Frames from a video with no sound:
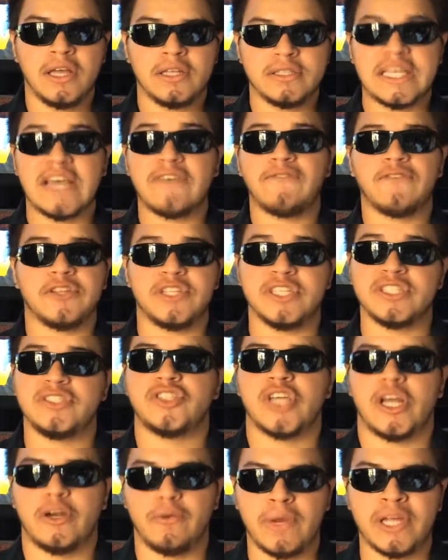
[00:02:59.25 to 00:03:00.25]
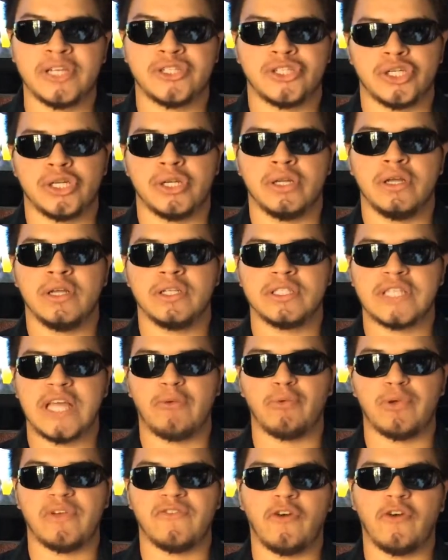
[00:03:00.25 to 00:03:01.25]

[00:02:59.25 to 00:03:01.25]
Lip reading: definitely this generation that we've